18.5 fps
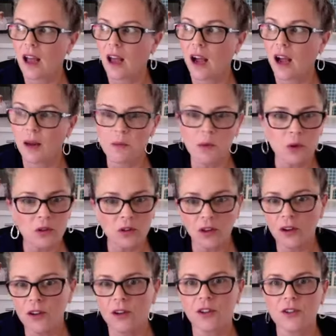I'm no
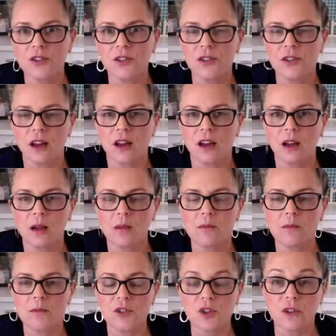longer
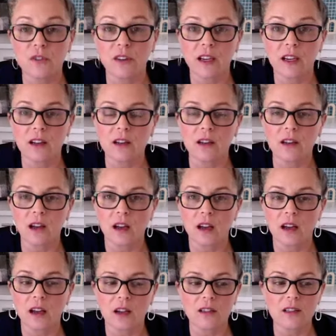um, serving
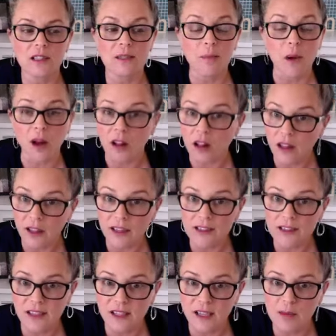uh, spa
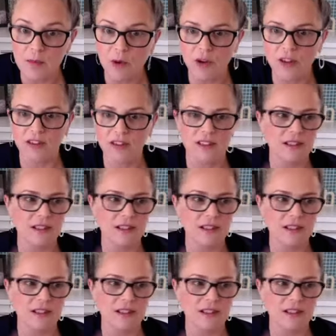clients anymore.